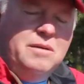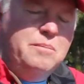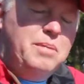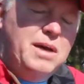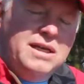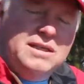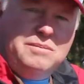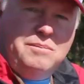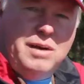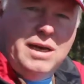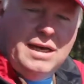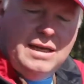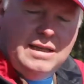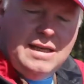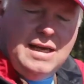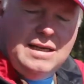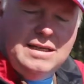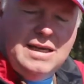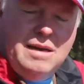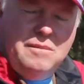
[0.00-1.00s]
best bait
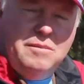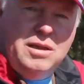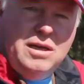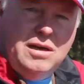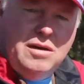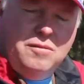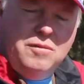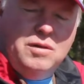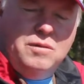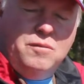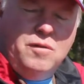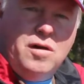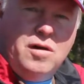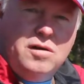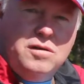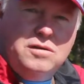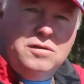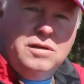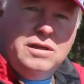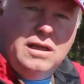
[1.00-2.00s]
that time of the year when the
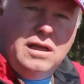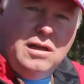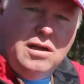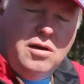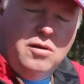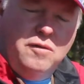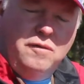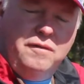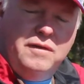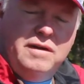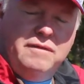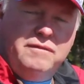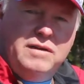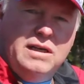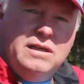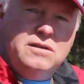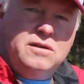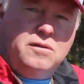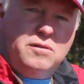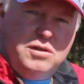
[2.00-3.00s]
waters are in the low
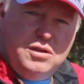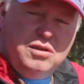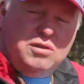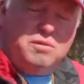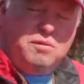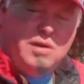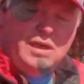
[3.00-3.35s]
50s or just